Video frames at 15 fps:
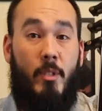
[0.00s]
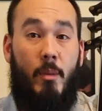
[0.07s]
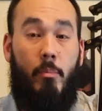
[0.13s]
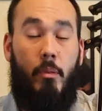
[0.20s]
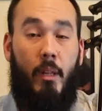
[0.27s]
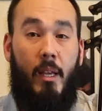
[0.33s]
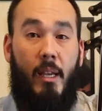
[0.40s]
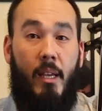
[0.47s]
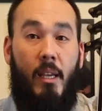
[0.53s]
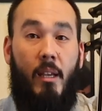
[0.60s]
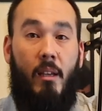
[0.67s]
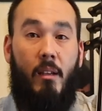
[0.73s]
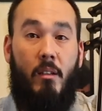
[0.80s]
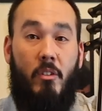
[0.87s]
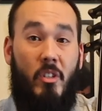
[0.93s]
to play
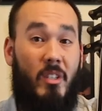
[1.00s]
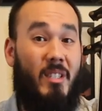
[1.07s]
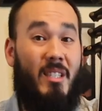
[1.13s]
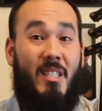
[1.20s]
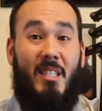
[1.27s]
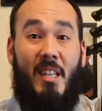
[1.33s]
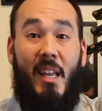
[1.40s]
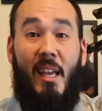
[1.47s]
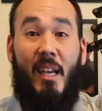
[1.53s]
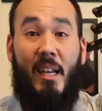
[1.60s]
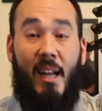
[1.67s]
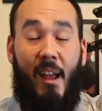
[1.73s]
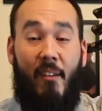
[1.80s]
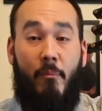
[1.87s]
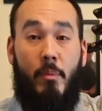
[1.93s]
just staying in
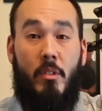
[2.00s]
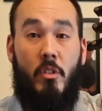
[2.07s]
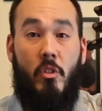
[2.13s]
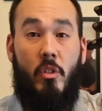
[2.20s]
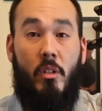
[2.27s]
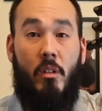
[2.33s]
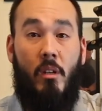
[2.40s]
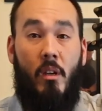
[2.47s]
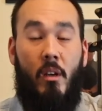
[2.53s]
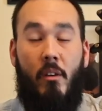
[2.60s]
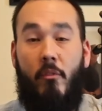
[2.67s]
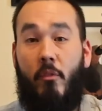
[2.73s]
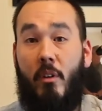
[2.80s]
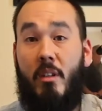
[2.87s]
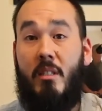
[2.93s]
half position.
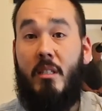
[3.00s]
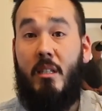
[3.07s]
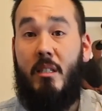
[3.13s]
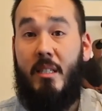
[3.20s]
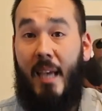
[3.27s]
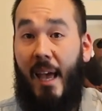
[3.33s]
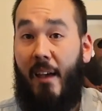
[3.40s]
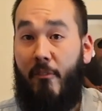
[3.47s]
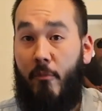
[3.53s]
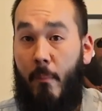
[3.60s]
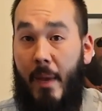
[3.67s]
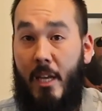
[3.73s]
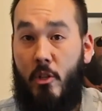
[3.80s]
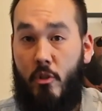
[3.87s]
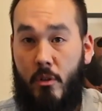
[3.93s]
For instance, F
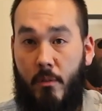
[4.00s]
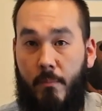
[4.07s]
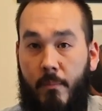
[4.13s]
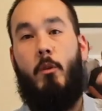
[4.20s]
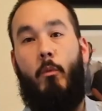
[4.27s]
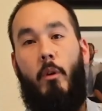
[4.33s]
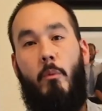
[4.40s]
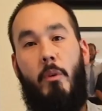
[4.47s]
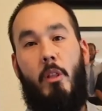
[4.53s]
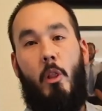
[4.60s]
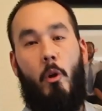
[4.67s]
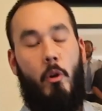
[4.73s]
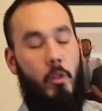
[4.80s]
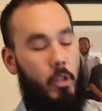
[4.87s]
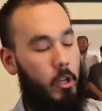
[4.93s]
major. So when we
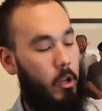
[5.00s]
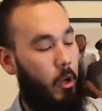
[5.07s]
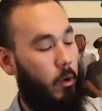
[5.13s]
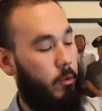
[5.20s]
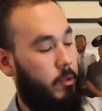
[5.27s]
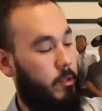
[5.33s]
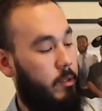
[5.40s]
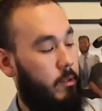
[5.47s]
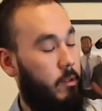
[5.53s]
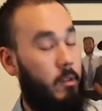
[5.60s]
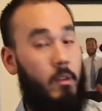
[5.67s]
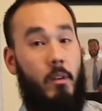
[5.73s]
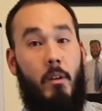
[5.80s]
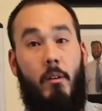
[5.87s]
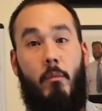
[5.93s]
learn the notes,
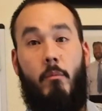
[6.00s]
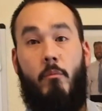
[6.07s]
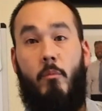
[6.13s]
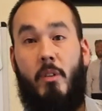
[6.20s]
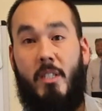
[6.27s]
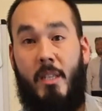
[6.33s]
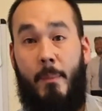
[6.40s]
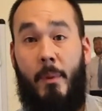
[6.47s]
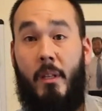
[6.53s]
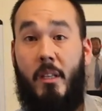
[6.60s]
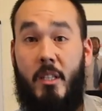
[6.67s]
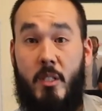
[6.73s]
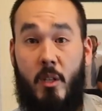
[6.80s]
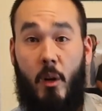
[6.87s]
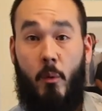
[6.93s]
we
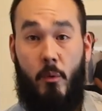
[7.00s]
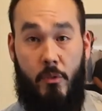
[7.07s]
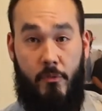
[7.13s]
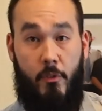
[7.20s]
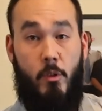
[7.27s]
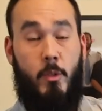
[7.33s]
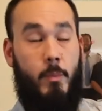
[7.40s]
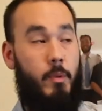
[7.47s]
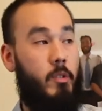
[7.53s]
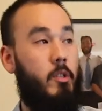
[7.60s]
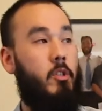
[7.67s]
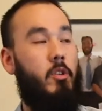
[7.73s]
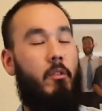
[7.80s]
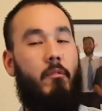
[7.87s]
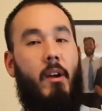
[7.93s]
typically start with first
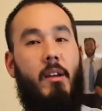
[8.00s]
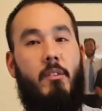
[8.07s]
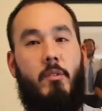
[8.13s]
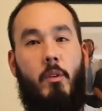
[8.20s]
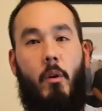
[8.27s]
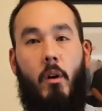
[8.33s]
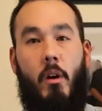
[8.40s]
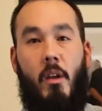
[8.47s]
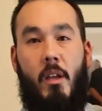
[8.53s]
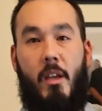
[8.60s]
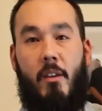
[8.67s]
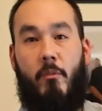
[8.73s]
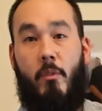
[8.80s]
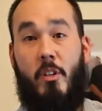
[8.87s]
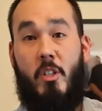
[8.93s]
position, right? So
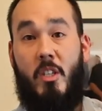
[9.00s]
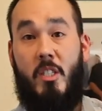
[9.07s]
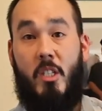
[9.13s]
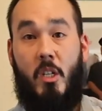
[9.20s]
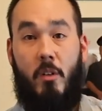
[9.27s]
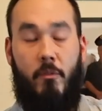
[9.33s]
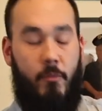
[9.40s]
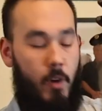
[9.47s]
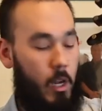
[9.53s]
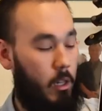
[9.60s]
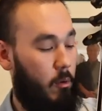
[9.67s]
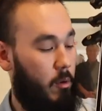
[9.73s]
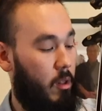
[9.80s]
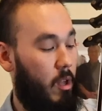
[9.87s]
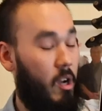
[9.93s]
if we just
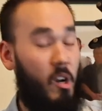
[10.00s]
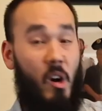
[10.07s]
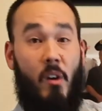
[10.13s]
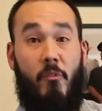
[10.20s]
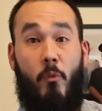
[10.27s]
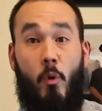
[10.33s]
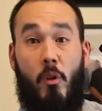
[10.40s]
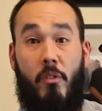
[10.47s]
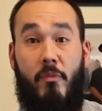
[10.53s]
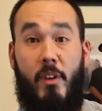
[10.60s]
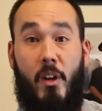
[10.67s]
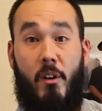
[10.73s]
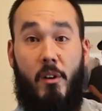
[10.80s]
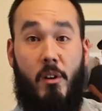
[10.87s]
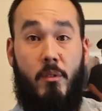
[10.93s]
follow along our fourth
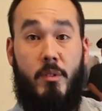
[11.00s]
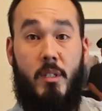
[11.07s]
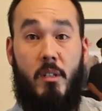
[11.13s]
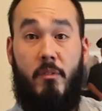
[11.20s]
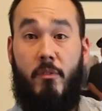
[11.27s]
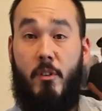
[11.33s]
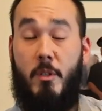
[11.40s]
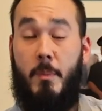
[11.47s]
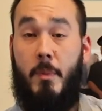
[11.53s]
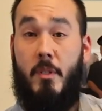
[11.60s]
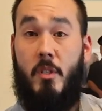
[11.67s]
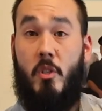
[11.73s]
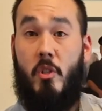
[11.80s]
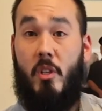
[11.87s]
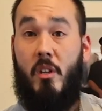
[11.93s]
finger notes in first
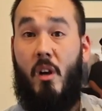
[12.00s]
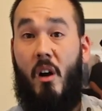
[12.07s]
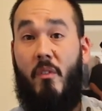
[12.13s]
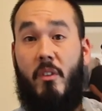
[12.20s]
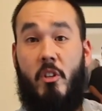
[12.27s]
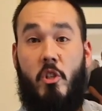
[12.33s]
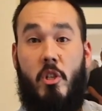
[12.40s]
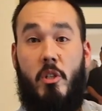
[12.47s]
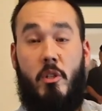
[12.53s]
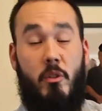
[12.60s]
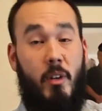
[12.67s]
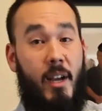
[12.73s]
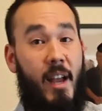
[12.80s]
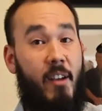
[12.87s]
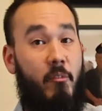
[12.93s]
position, on the G
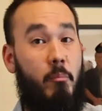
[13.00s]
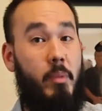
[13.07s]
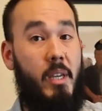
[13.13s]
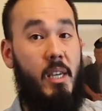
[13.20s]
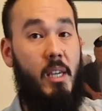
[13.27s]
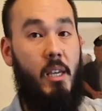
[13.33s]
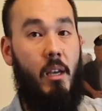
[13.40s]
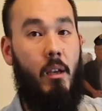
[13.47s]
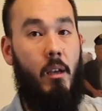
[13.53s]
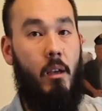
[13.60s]
string I have B,